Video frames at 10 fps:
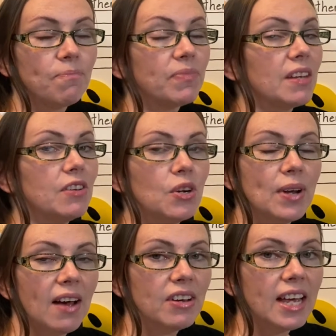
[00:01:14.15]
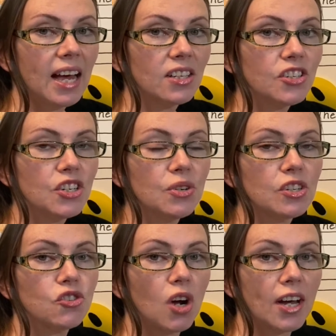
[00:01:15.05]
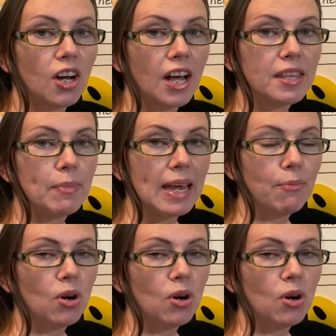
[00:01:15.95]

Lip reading: If you don't have a calendar, you can draw it on the paper,